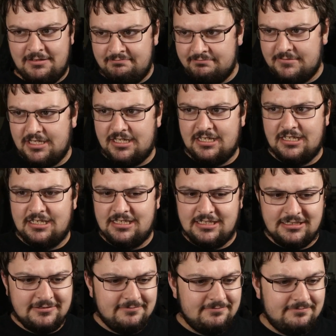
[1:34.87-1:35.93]
gonna
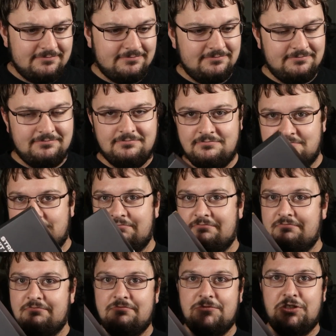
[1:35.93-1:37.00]

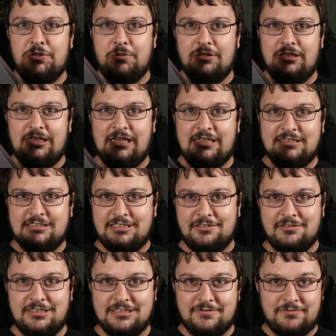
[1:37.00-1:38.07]
do a lot of
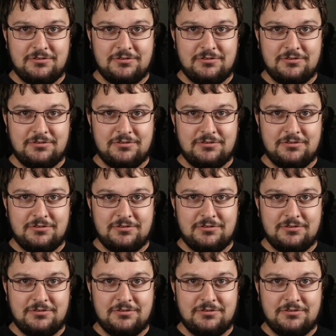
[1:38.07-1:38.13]
series of